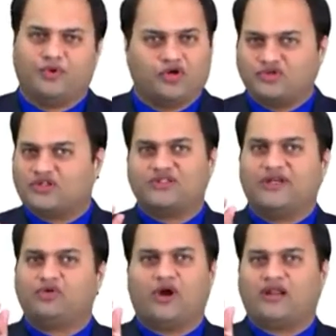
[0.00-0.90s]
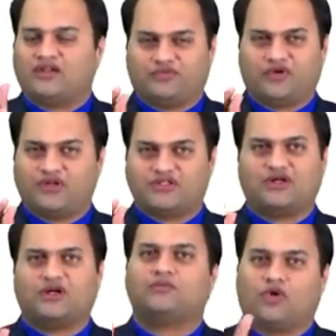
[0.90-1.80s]
because you just need to add the first
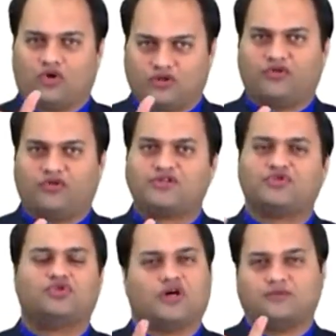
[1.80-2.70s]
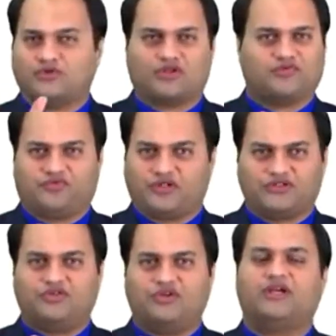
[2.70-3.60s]
term or the first two terms or the
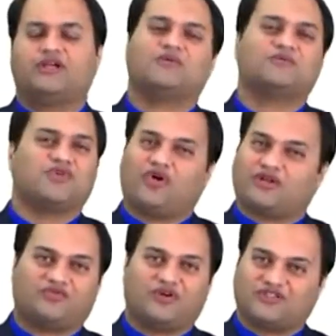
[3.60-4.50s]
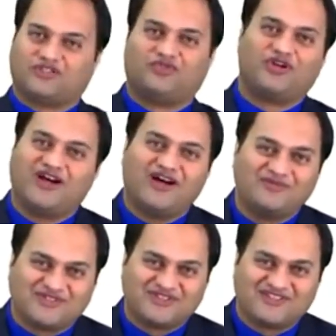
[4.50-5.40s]
first three terms or the first four
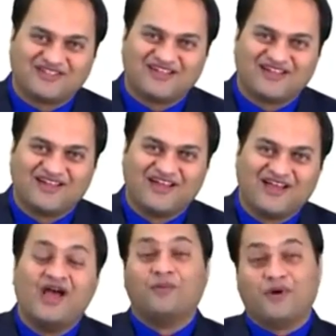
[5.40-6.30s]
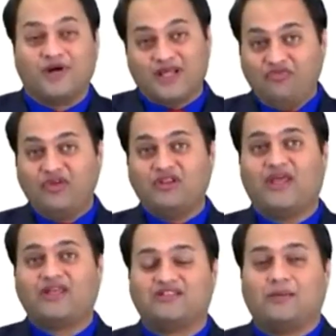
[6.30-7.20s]
terms. But if in
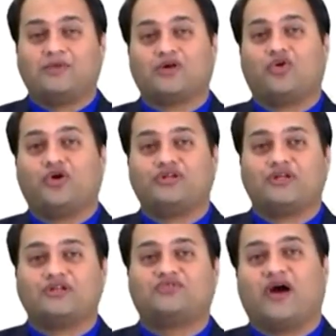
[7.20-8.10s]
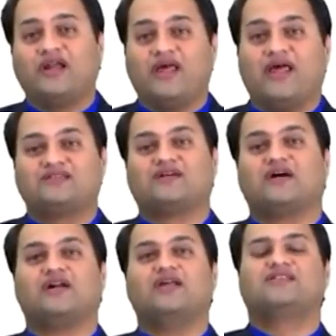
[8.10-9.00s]
the exam the question is find
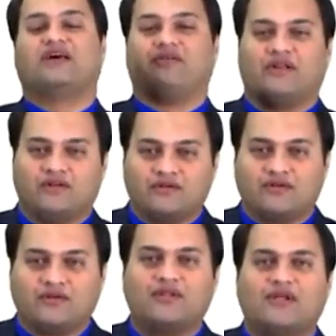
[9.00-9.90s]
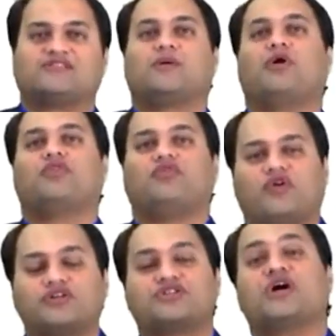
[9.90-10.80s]
S37, the sum of
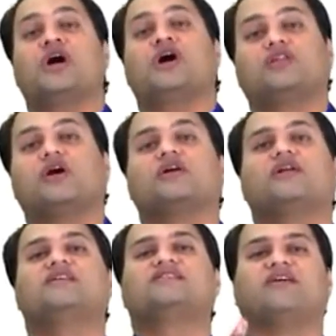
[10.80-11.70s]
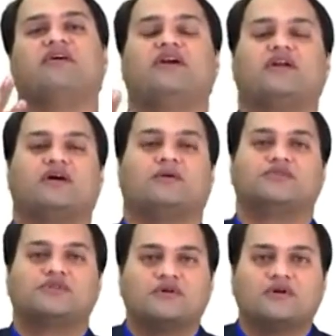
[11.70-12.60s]
first 37
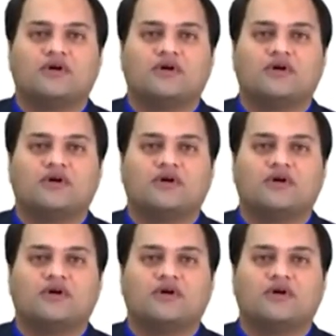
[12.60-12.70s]
terms,